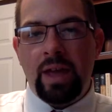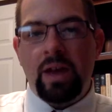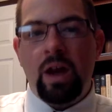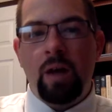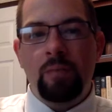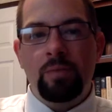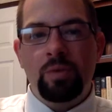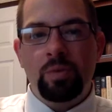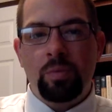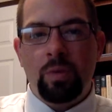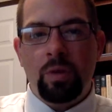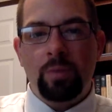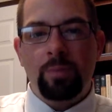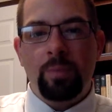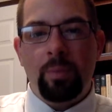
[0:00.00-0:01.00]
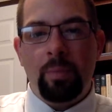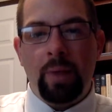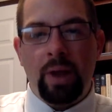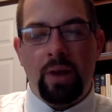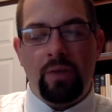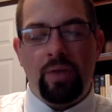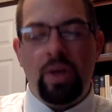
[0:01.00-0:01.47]
come to work
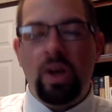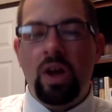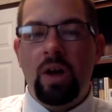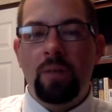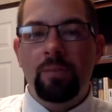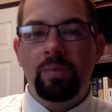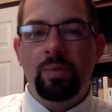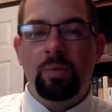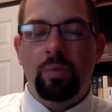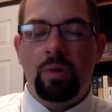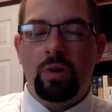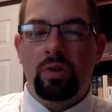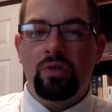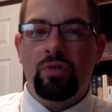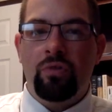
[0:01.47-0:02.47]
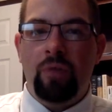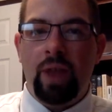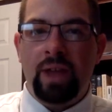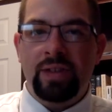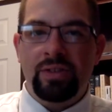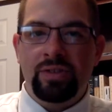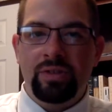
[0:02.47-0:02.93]
prepared. They come to work
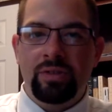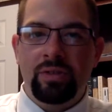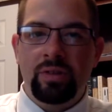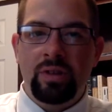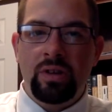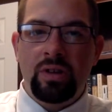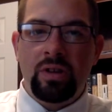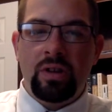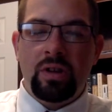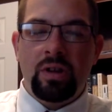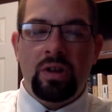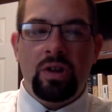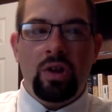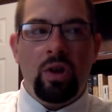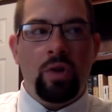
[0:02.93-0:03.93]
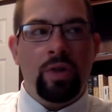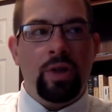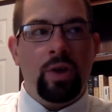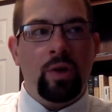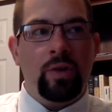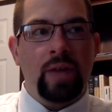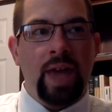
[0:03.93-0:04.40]
dressed. You know, the
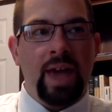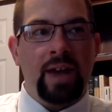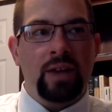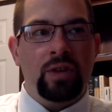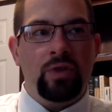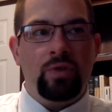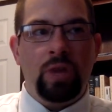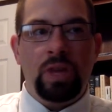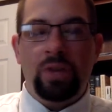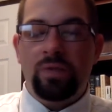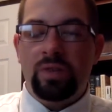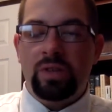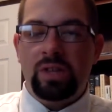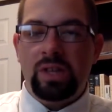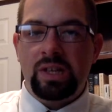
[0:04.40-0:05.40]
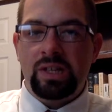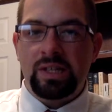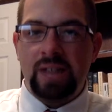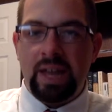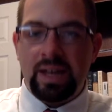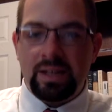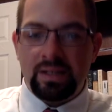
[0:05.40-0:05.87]
old adage, dress for
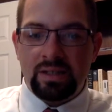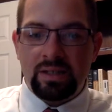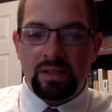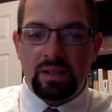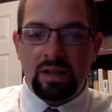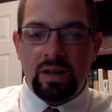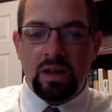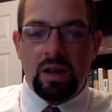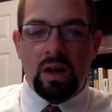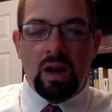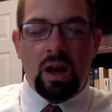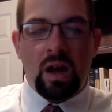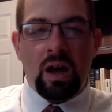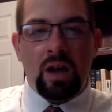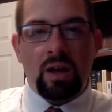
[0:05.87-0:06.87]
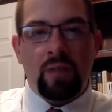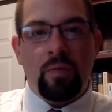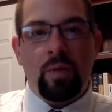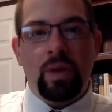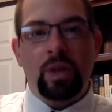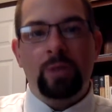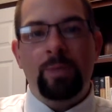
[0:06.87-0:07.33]
success. If
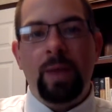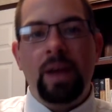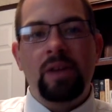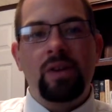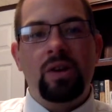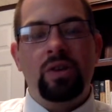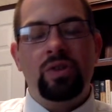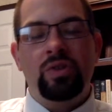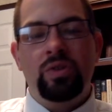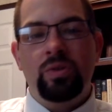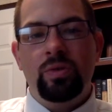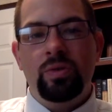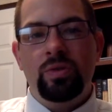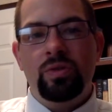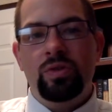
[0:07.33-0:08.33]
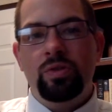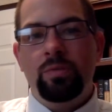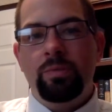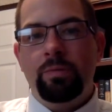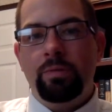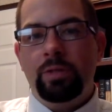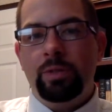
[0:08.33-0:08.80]
we expect our students to be
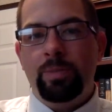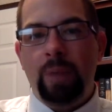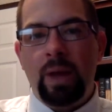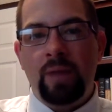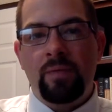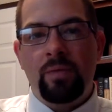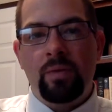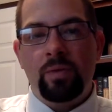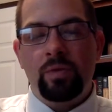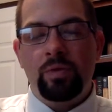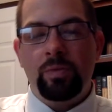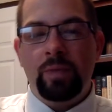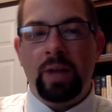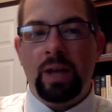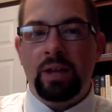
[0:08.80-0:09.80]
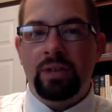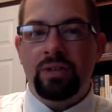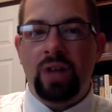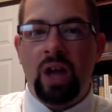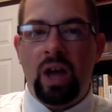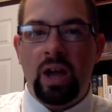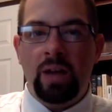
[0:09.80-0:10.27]
respectful, to be on
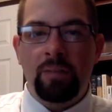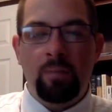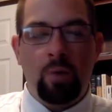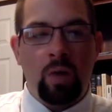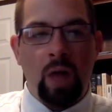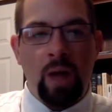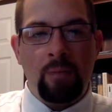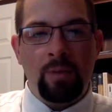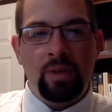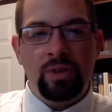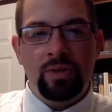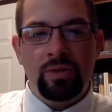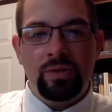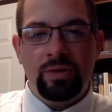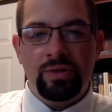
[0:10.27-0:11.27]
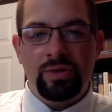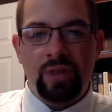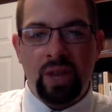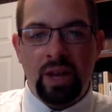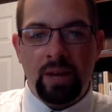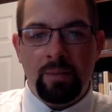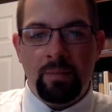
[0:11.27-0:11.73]
time, well, I must do the
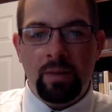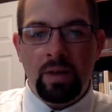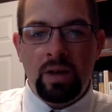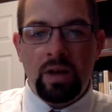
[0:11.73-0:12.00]
same.